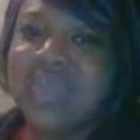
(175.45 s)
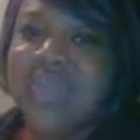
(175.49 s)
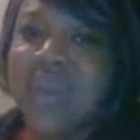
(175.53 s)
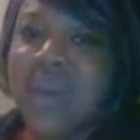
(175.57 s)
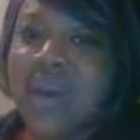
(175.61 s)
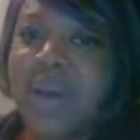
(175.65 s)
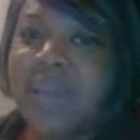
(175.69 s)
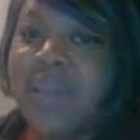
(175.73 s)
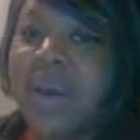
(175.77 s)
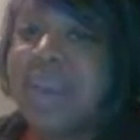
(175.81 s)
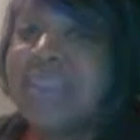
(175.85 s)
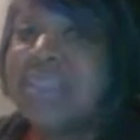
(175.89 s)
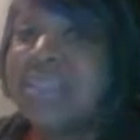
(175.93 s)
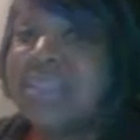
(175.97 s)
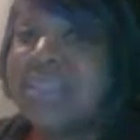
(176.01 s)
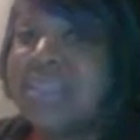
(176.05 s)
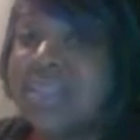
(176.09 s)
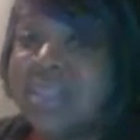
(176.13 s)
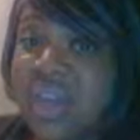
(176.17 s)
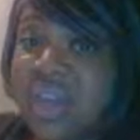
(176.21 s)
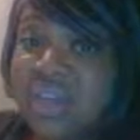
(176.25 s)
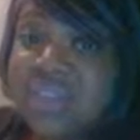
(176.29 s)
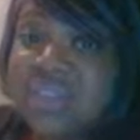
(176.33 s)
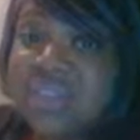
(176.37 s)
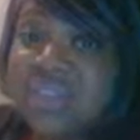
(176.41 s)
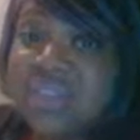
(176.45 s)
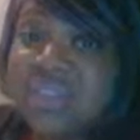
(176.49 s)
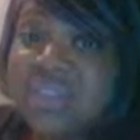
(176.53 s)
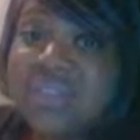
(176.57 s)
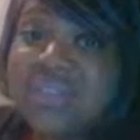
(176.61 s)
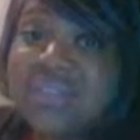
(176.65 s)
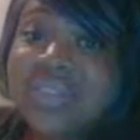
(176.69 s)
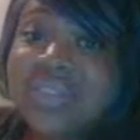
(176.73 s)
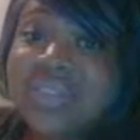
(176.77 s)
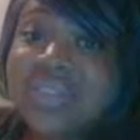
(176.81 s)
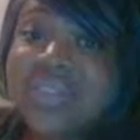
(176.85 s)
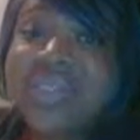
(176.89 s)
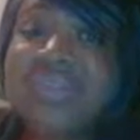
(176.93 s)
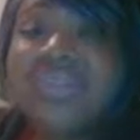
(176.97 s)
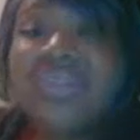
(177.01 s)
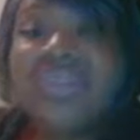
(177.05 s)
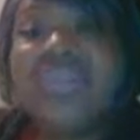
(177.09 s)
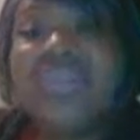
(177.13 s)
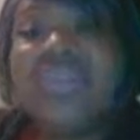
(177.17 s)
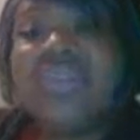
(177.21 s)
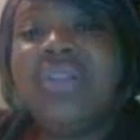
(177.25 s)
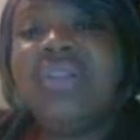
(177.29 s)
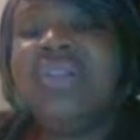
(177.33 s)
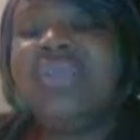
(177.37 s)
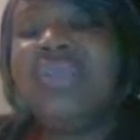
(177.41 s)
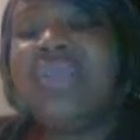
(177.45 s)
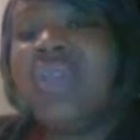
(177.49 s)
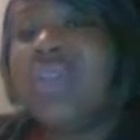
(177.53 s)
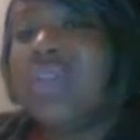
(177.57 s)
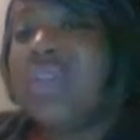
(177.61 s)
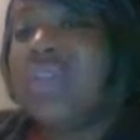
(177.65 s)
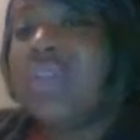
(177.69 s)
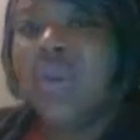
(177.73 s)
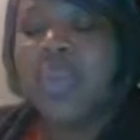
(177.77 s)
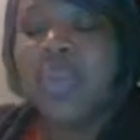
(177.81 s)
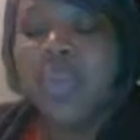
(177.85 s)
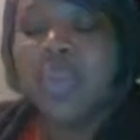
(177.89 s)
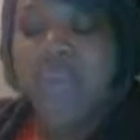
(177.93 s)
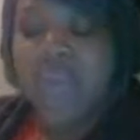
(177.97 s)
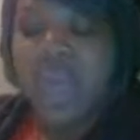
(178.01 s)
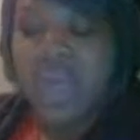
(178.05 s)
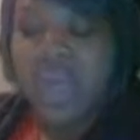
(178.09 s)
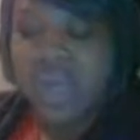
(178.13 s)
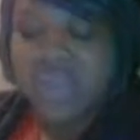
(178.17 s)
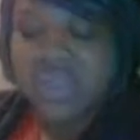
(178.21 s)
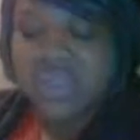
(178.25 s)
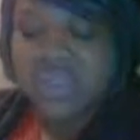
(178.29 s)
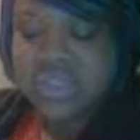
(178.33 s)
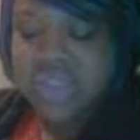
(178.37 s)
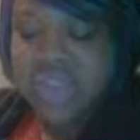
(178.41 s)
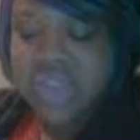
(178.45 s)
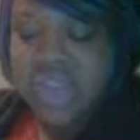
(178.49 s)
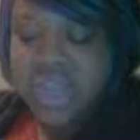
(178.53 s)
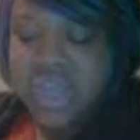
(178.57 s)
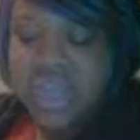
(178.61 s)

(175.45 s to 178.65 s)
about my discussions, even during these video blogs,